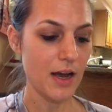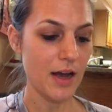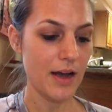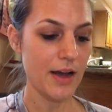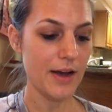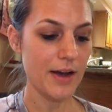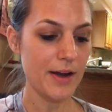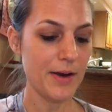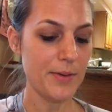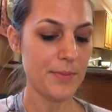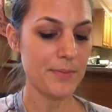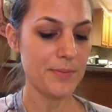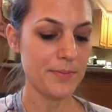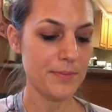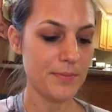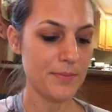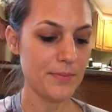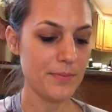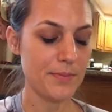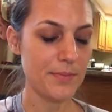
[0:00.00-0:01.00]

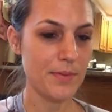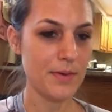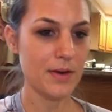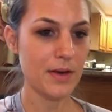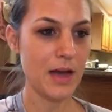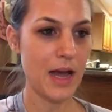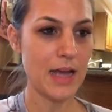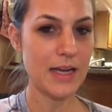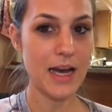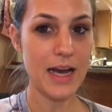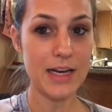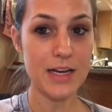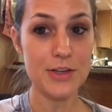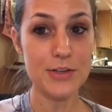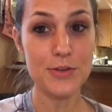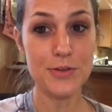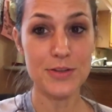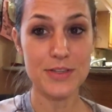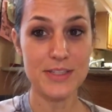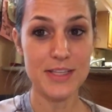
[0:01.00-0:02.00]
I kind of
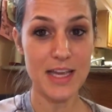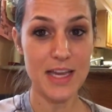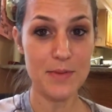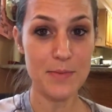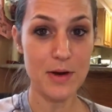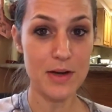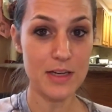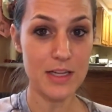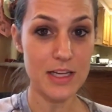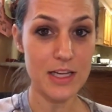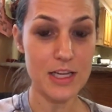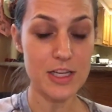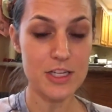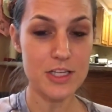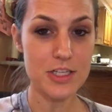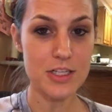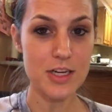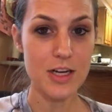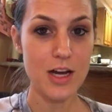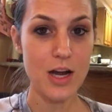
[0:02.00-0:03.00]
do the same on
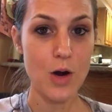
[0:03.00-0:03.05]
each.